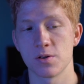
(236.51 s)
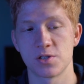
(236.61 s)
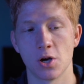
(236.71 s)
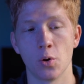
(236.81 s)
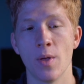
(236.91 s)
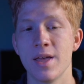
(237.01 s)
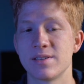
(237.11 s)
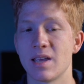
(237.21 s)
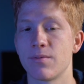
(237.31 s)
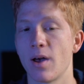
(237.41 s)
So
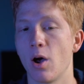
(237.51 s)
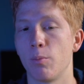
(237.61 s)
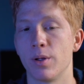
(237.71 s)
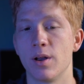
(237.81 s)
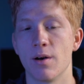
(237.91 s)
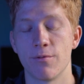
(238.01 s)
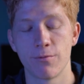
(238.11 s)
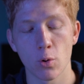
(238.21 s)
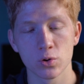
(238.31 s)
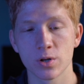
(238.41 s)
say if I open a
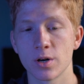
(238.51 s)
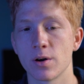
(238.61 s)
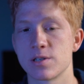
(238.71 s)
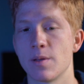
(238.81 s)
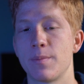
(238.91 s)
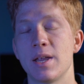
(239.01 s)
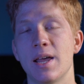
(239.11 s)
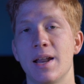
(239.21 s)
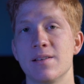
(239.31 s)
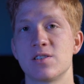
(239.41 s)
folder or something
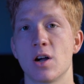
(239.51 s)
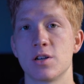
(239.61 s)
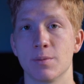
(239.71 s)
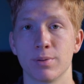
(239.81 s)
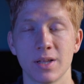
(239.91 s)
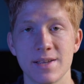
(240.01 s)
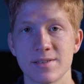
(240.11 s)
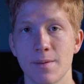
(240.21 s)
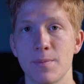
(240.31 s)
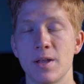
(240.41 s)
and I start to play
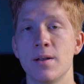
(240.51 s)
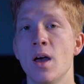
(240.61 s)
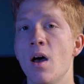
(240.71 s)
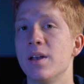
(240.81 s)
something,